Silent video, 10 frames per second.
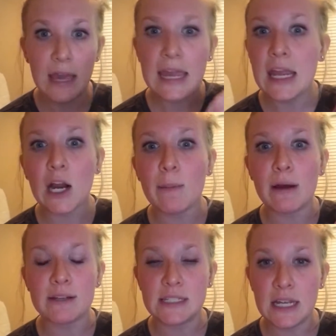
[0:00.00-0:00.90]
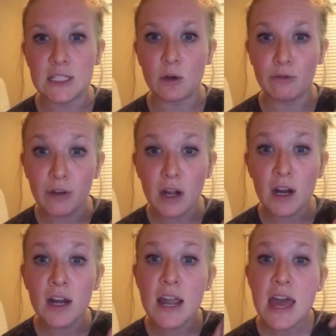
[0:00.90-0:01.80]
hear about his day so
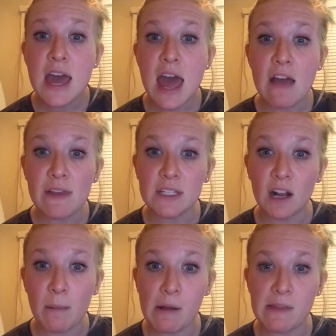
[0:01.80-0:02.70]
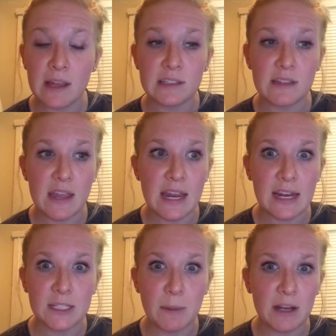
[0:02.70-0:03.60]
far, and then talk about things that they can
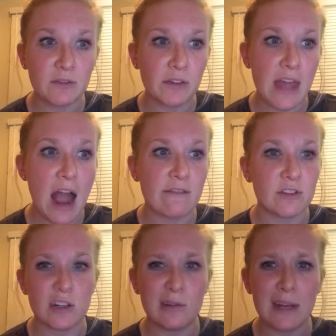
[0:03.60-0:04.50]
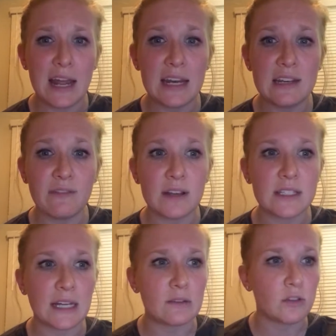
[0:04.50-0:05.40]
expect for the afternoon and any different
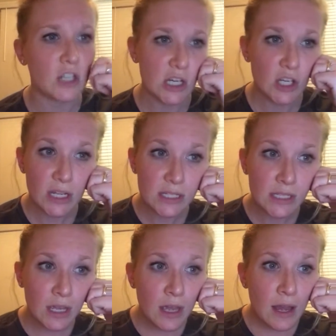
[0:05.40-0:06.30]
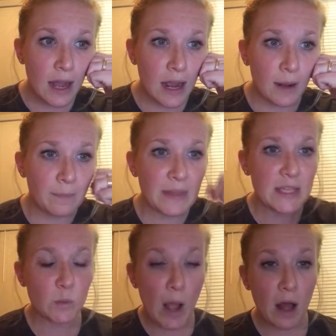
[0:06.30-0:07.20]
schedule changes
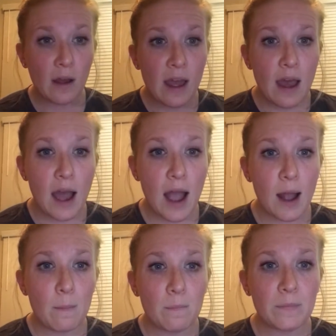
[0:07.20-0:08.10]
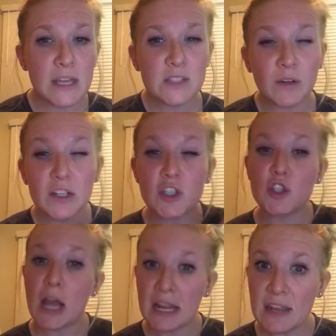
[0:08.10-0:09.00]
as well. As far as
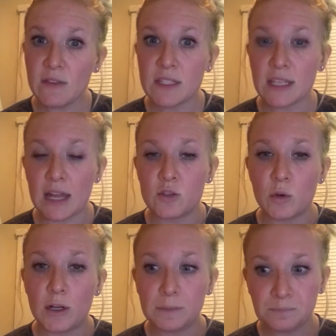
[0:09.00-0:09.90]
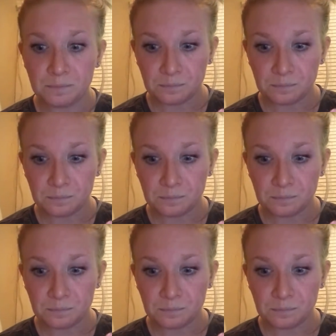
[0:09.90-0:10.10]
checking the schedule,